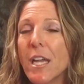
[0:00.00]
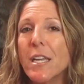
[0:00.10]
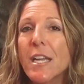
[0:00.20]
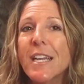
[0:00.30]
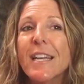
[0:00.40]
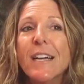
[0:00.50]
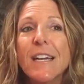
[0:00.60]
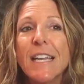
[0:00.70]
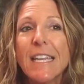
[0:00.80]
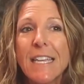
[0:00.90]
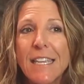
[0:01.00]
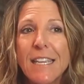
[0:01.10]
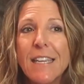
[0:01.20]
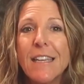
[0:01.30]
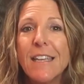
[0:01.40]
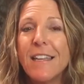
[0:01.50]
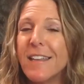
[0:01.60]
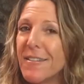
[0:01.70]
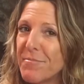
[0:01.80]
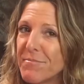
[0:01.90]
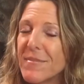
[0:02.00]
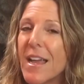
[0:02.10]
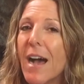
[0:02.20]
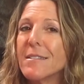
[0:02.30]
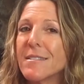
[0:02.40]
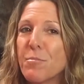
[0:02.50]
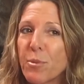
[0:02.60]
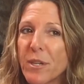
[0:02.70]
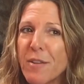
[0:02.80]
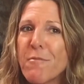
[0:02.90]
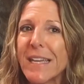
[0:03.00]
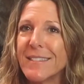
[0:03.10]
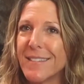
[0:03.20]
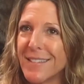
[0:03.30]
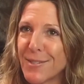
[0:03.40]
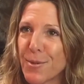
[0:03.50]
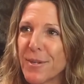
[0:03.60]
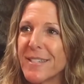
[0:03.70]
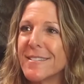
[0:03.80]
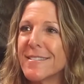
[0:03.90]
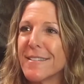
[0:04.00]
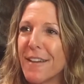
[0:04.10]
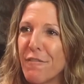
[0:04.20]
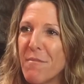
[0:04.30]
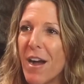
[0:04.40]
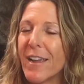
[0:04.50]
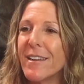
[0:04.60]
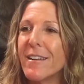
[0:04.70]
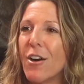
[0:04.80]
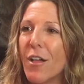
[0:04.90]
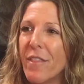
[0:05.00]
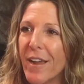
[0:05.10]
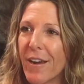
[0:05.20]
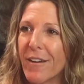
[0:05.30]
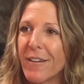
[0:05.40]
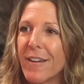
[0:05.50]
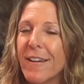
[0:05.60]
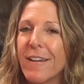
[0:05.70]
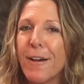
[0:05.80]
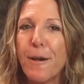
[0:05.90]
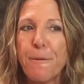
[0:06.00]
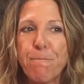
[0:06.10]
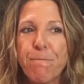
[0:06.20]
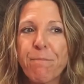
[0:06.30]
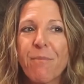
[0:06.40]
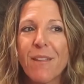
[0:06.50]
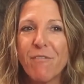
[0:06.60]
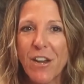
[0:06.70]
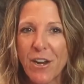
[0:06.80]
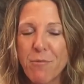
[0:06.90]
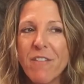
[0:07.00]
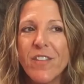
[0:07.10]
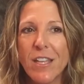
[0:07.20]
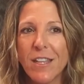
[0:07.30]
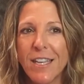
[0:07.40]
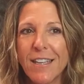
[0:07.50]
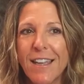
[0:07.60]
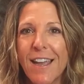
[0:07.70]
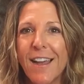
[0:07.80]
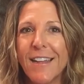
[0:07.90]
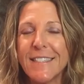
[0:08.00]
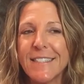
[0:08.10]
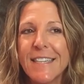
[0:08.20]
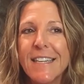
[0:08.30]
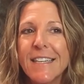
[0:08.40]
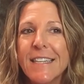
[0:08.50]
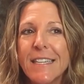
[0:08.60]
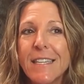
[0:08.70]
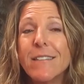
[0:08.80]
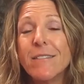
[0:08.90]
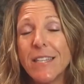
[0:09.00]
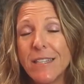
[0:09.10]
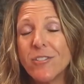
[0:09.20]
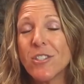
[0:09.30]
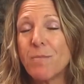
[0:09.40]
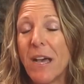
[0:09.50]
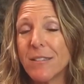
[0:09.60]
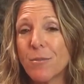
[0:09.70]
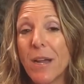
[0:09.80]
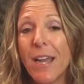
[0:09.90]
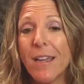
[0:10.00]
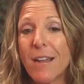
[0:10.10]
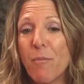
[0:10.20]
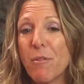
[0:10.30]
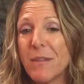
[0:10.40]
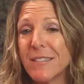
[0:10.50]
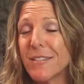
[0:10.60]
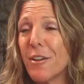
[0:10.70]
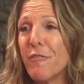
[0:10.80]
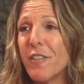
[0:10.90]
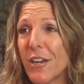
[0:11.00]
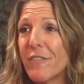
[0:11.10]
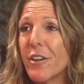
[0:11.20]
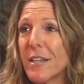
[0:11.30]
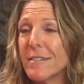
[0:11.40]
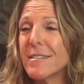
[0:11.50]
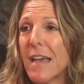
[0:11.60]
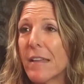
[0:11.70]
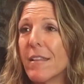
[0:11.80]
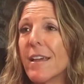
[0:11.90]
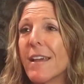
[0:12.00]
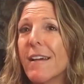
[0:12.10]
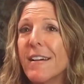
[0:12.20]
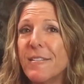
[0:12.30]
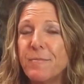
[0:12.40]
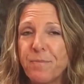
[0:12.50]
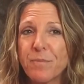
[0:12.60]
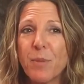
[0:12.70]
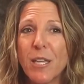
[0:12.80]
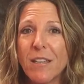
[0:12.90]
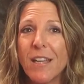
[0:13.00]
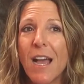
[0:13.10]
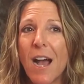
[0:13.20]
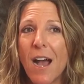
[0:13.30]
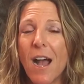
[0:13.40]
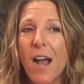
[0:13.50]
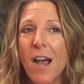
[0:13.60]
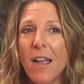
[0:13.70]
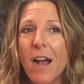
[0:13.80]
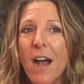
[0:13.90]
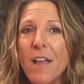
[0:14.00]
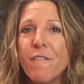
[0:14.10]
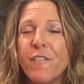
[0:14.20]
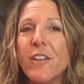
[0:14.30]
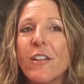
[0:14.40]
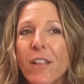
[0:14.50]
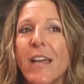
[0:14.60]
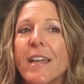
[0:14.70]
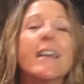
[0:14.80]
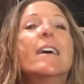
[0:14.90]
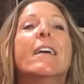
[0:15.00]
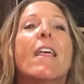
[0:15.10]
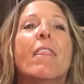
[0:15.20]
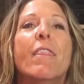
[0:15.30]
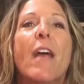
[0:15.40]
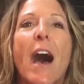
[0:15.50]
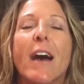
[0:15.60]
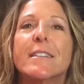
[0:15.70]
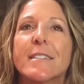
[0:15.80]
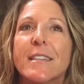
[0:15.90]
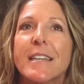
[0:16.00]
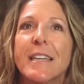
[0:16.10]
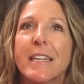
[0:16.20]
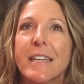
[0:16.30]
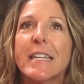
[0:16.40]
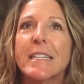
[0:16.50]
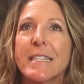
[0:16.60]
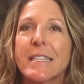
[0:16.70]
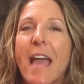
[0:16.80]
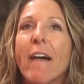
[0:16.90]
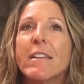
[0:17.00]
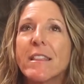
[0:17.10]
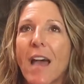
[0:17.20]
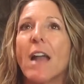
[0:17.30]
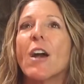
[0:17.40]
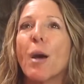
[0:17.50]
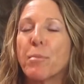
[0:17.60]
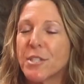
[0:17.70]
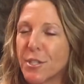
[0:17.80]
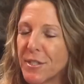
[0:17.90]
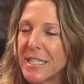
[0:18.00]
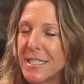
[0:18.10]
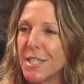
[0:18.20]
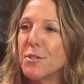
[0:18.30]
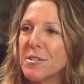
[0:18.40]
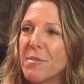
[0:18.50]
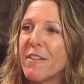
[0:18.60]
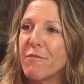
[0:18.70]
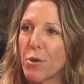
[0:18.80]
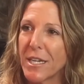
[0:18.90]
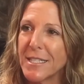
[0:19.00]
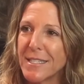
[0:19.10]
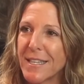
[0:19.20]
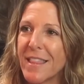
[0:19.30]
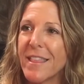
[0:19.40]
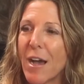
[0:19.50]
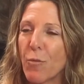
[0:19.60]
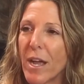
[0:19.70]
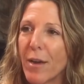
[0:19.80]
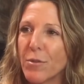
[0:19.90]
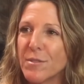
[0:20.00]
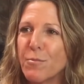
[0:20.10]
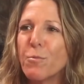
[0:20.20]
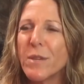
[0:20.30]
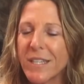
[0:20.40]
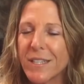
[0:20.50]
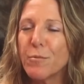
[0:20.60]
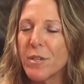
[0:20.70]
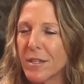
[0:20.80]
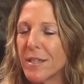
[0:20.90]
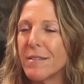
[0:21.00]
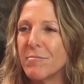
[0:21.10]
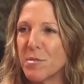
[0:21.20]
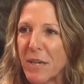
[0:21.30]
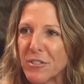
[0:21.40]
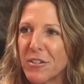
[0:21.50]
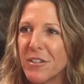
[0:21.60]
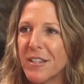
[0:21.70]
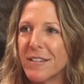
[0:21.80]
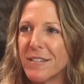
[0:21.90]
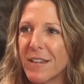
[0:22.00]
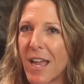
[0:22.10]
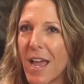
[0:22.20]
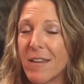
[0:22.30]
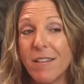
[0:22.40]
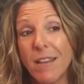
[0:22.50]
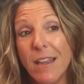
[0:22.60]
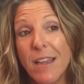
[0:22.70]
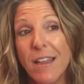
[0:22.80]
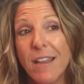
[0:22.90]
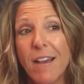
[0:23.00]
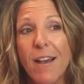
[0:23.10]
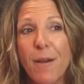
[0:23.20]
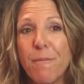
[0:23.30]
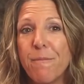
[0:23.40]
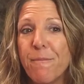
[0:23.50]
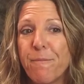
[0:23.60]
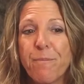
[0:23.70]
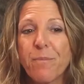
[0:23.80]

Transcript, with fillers: And he had some pretty racy stories of mine on there, um, very revealing. And he he just passed away a couple of months ago, very very sadly. Um, but I I feel like that getting having that opportunity to use my voice in that way was really really special and and um,